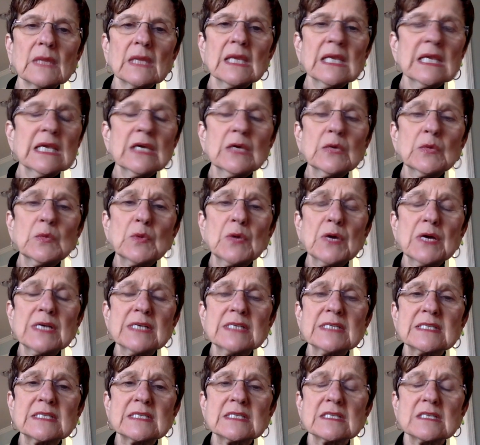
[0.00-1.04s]
It
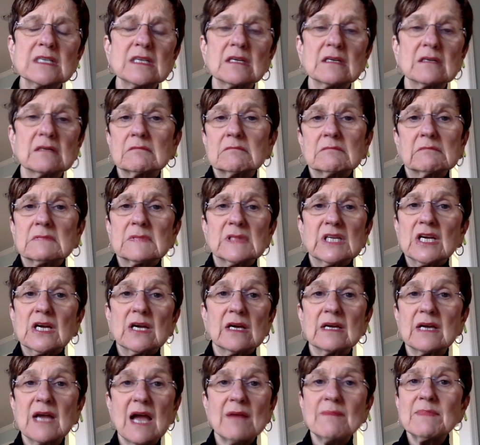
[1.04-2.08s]
was,
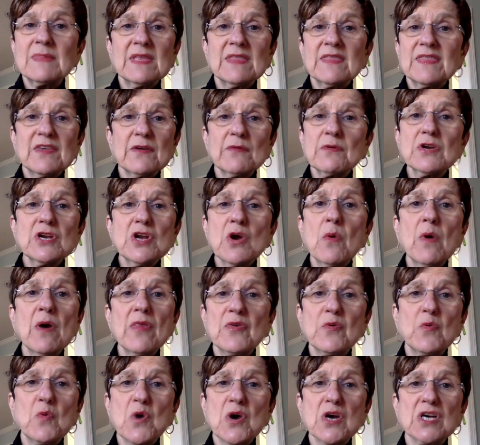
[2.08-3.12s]
I mean, there are no
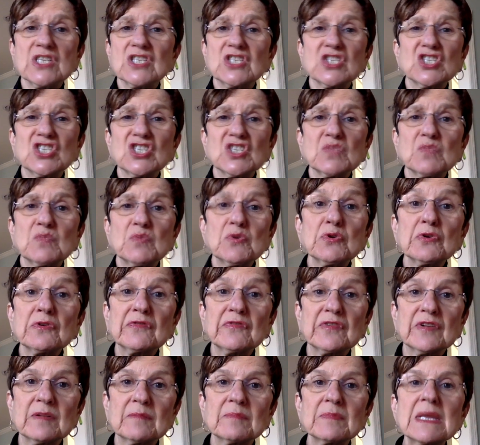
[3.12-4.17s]
other words, just
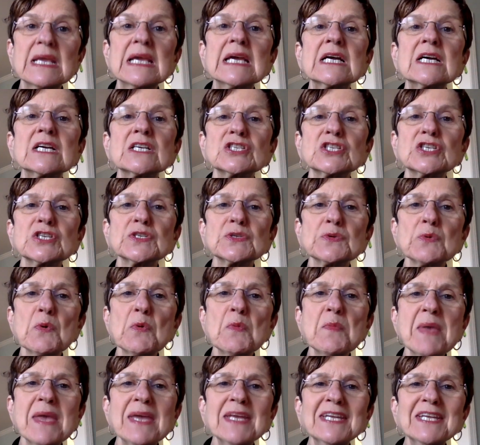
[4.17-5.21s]
beautiful. She's a
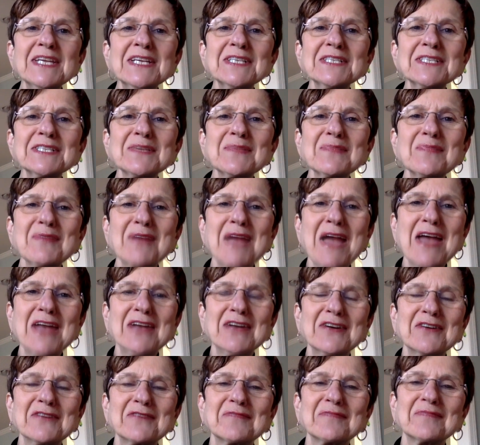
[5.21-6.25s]
Romanian
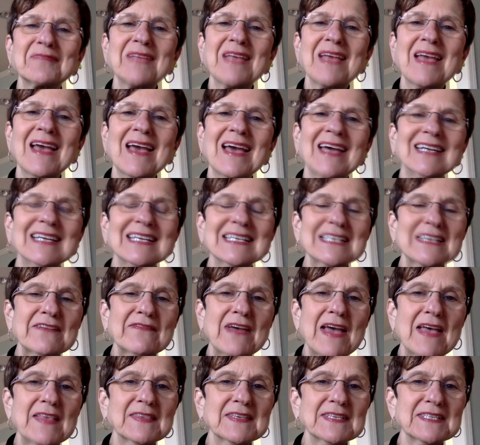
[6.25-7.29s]
soprano. And as I've
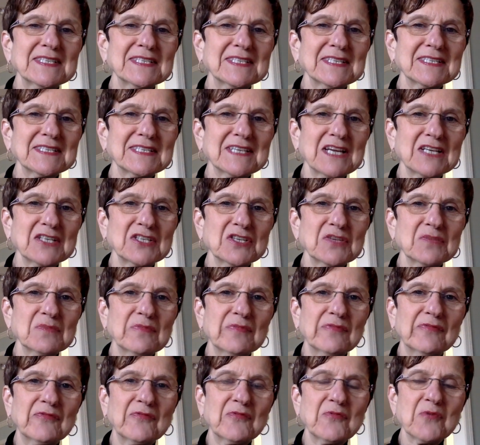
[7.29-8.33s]
had this discussion
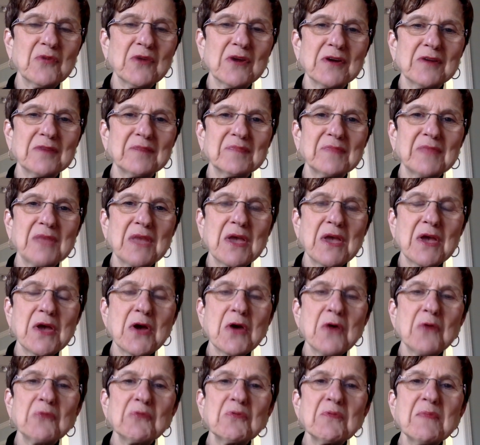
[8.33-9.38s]
before,
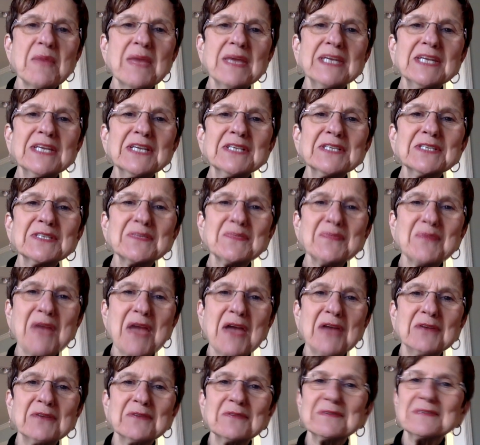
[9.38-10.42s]
Romanian
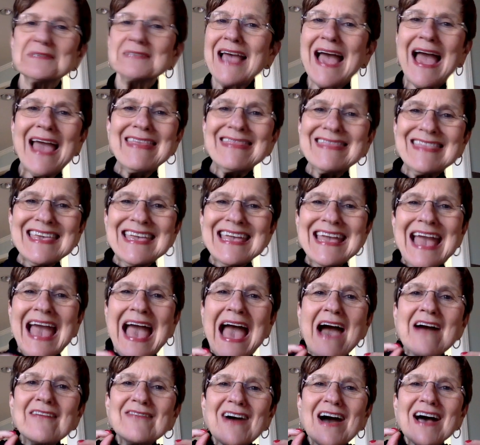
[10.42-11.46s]
sopranos, I think,
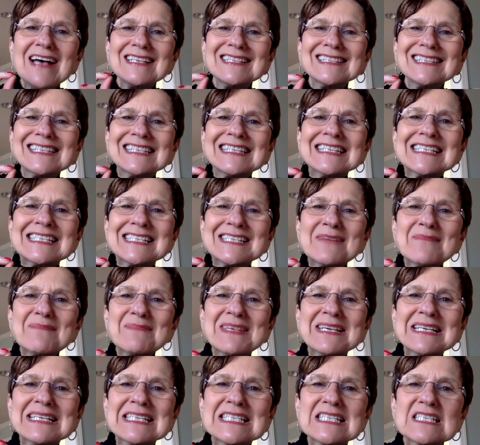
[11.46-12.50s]
have a little
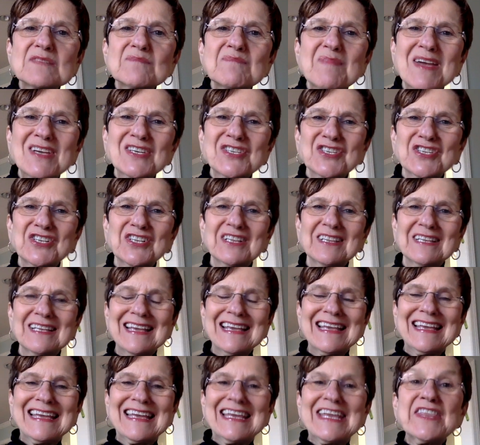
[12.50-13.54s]
something special
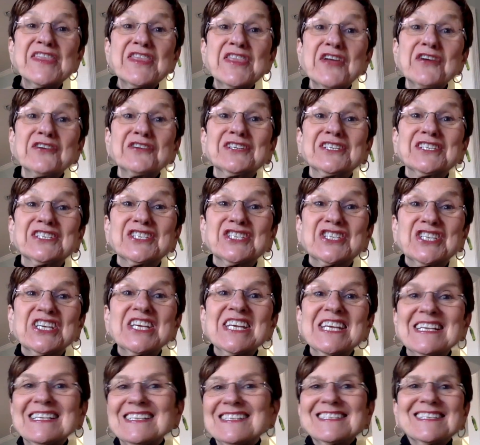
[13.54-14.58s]
in their
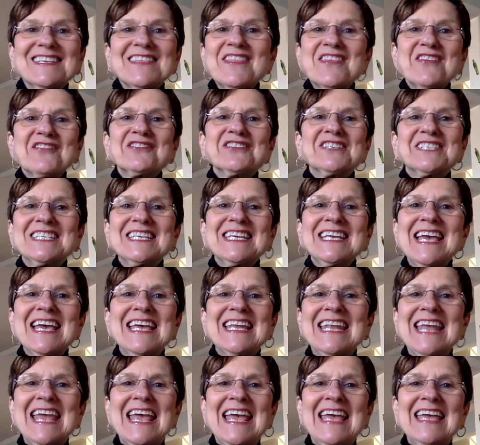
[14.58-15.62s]
genes, in their
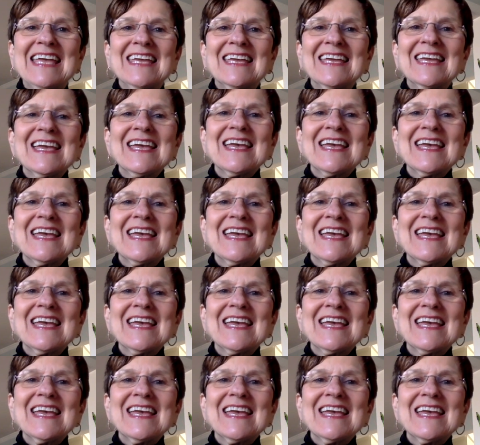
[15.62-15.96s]
DNA.